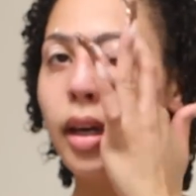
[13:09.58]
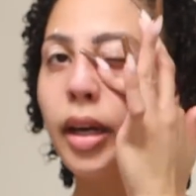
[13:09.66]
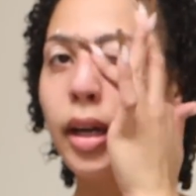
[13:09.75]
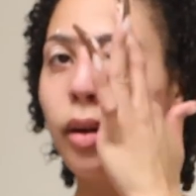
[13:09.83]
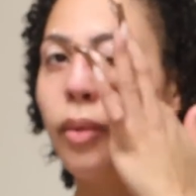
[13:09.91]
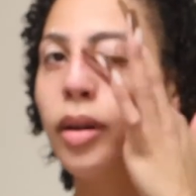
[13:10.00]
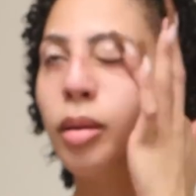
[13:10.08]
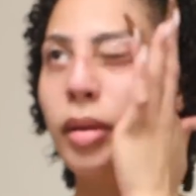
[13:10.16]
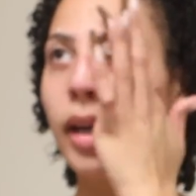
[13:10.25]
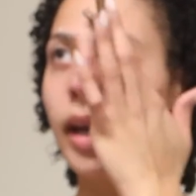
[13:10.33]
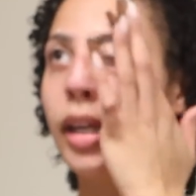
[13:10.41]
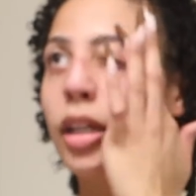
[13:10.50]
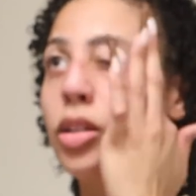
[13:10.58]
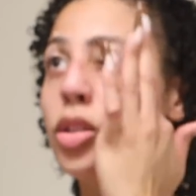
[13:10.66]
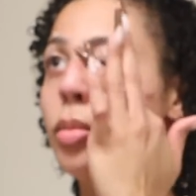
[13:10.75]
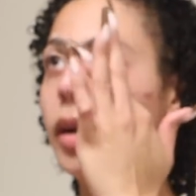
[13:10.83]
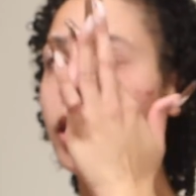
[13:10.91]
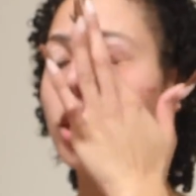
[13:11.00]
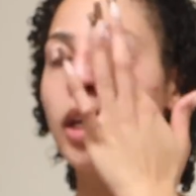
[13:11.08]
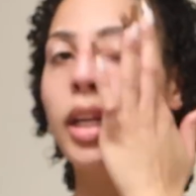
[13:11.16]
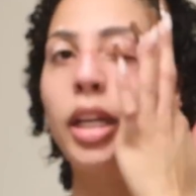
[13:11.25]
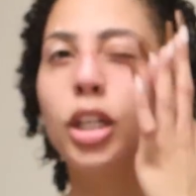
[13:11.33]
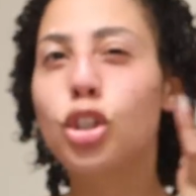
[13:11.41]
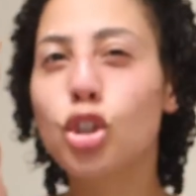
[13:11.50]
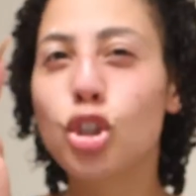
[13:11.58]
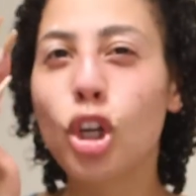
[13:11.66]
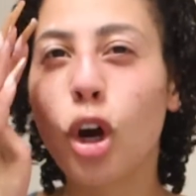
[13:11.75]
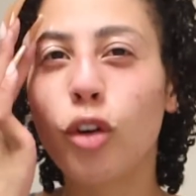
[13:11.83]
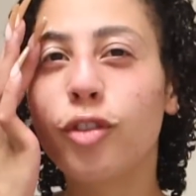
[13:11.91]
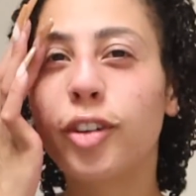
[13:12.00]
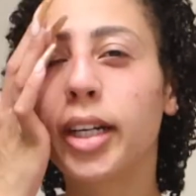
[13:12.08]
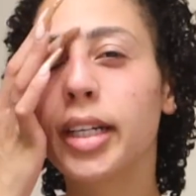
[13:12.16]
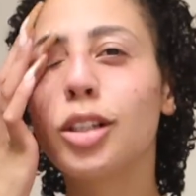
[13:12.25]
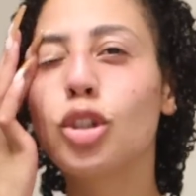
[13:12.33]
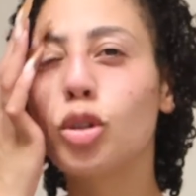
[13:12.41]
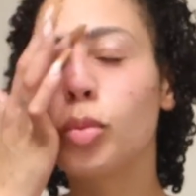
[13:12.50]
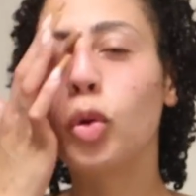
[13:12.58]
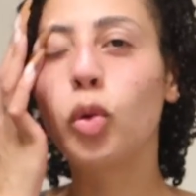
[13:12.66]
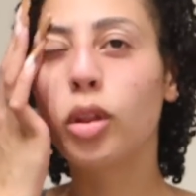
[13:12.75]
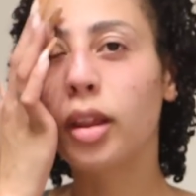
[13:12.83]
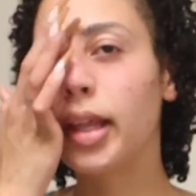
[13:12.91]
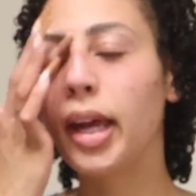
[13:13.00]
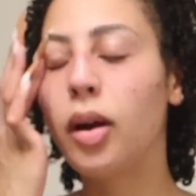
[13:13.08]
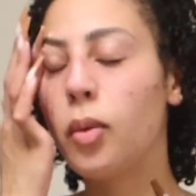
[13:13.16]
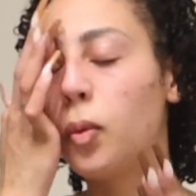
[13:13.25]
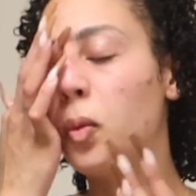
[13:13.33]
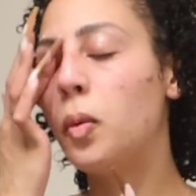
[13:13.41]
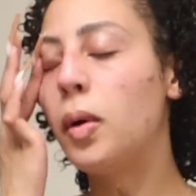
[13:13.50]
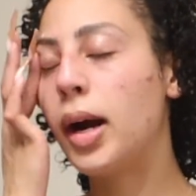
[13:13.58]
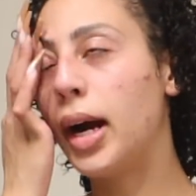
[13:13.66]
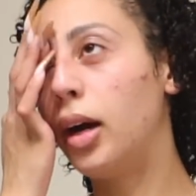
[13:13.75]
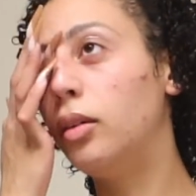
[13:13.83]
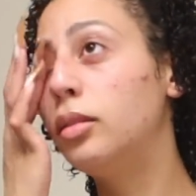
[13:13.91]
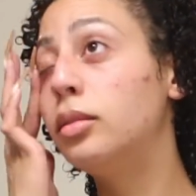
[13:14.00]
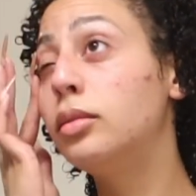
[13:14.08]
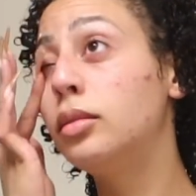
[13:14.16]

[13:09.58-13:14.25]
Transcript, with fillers: I don't want to be adding too much, and it is so freaking smooth, like wow.